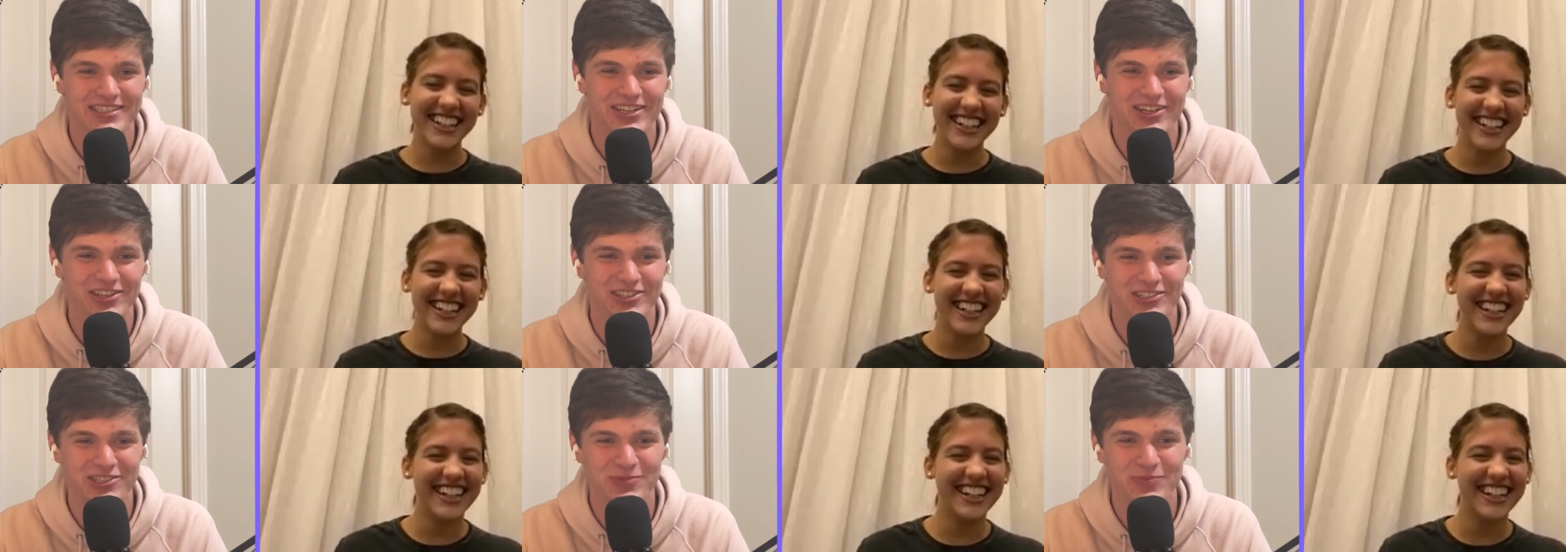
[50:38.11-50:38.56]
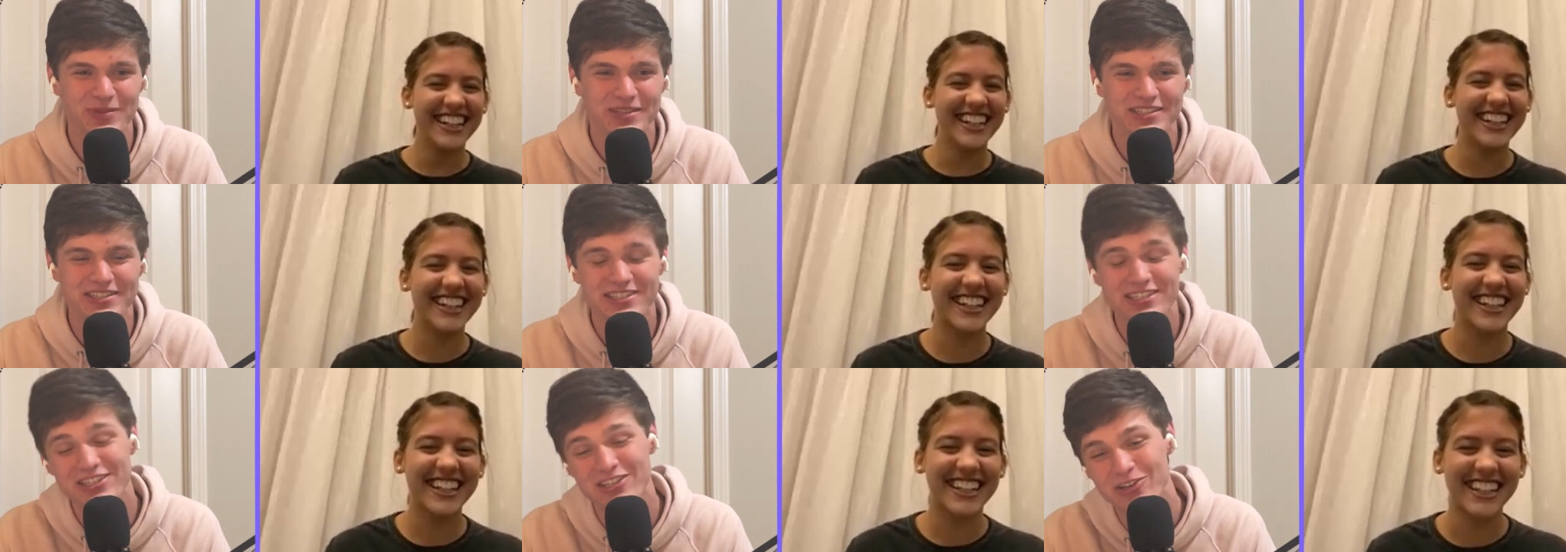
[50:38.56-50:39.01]
Speaker 1: it's all just
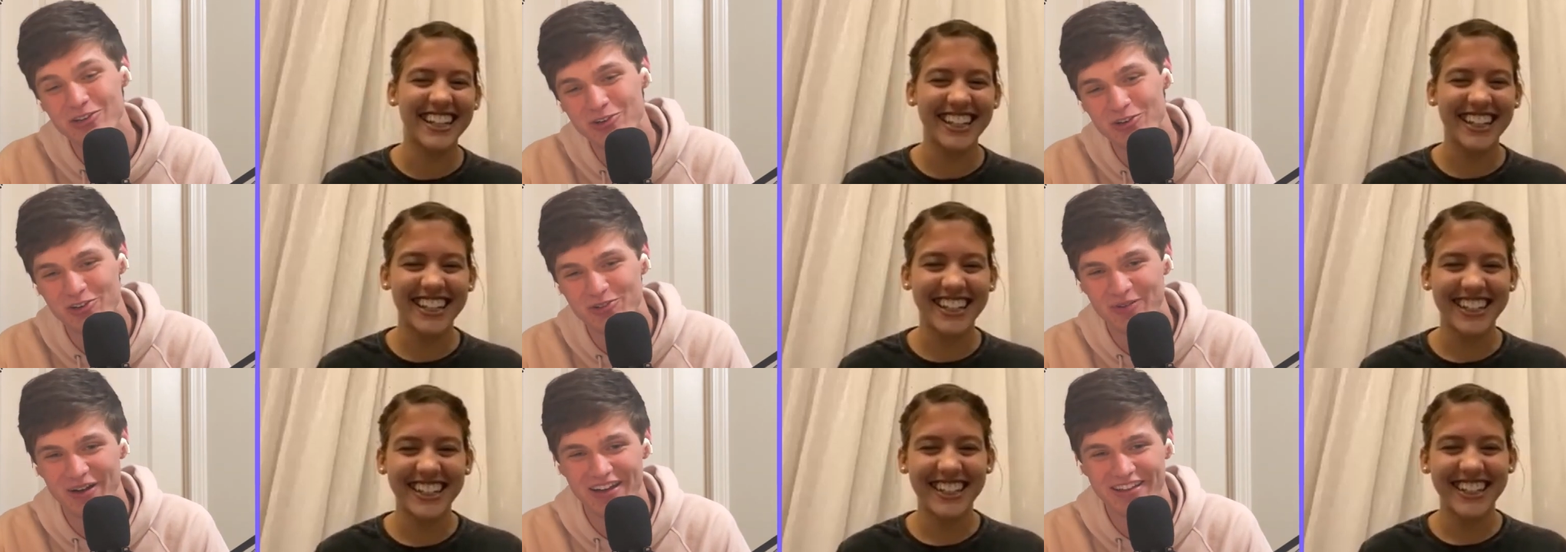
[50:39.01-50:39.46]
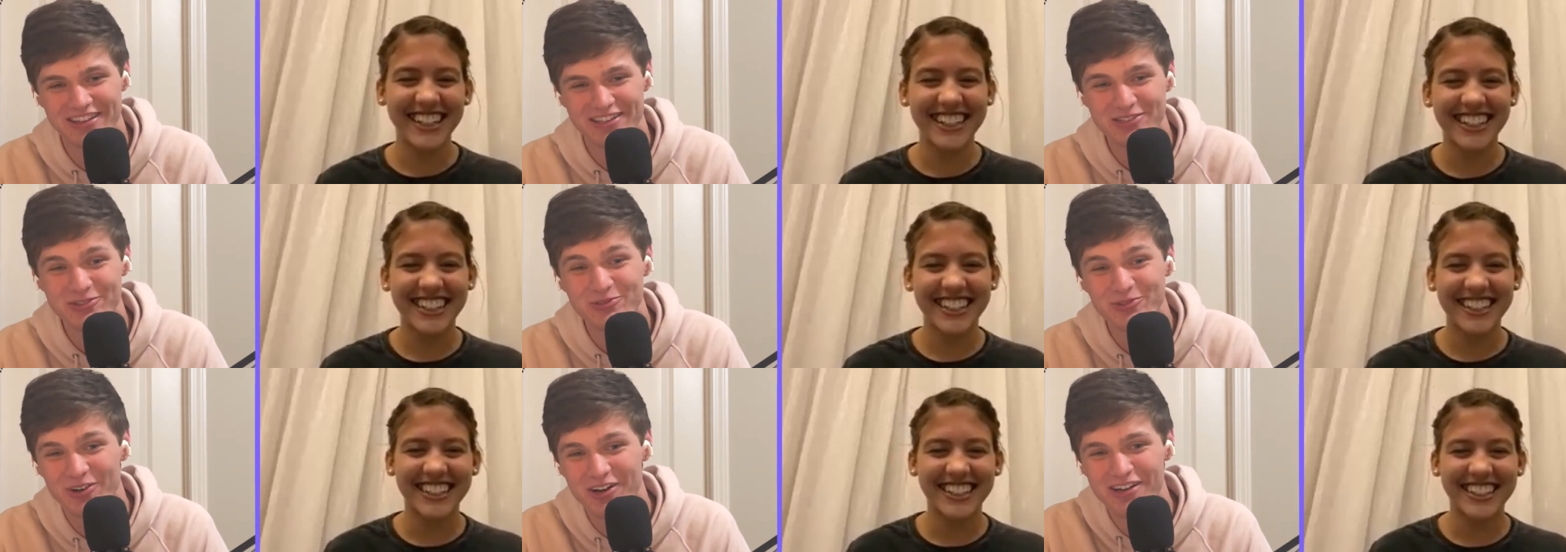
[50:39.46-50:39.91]
been skewed by
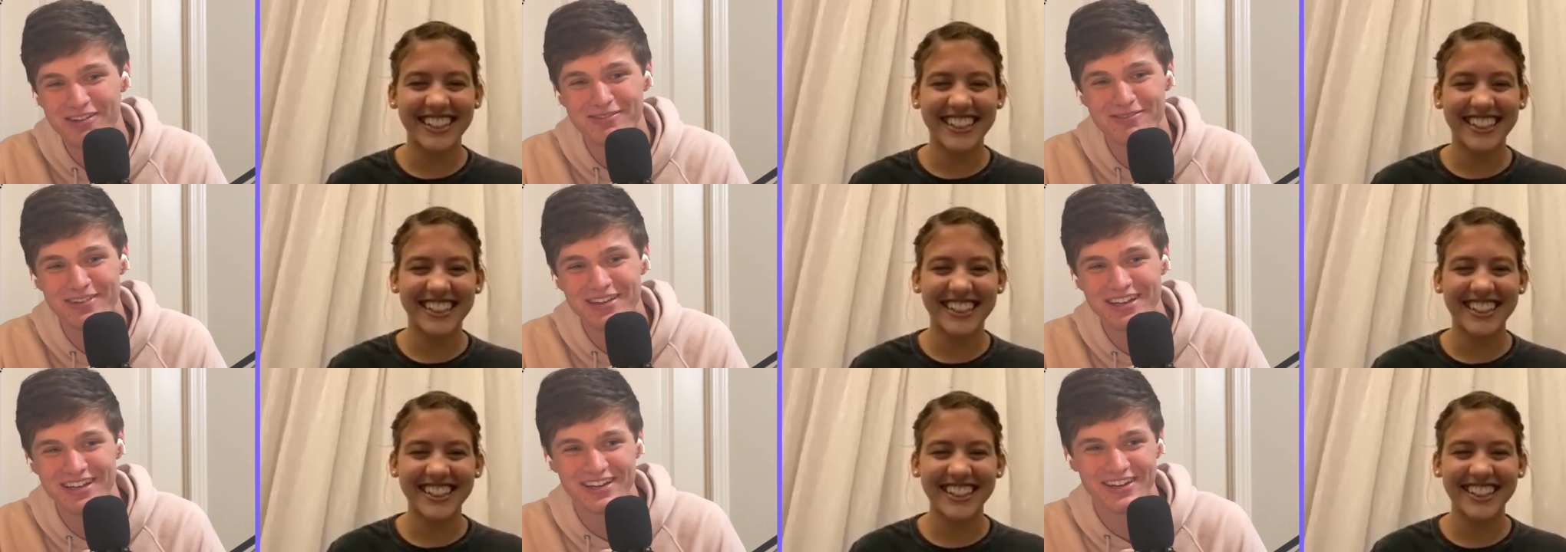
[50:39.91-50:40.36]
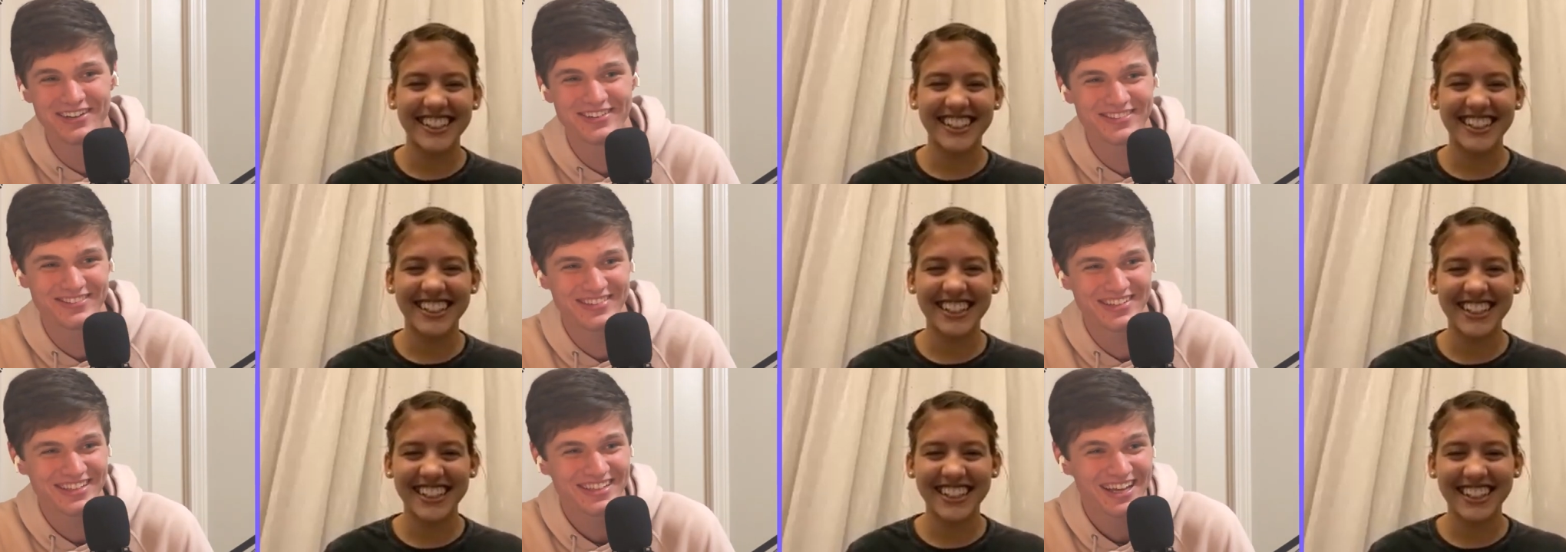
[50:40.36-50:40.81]
this one
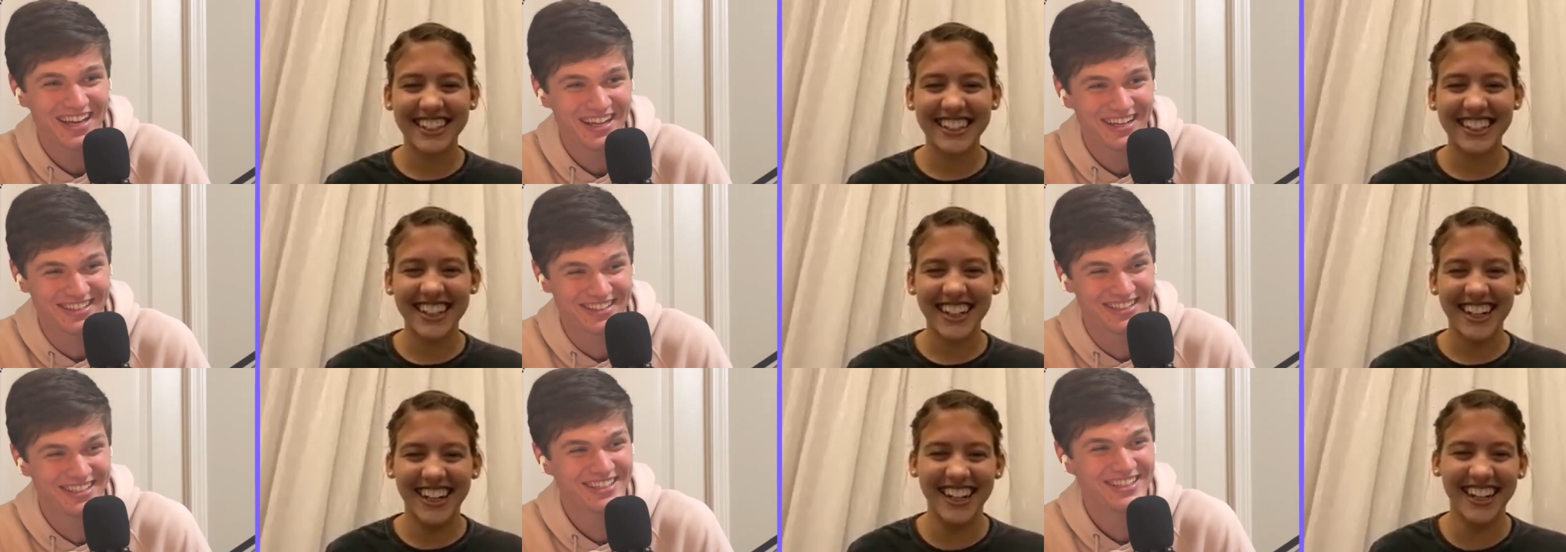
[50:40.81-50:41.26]
video with kind of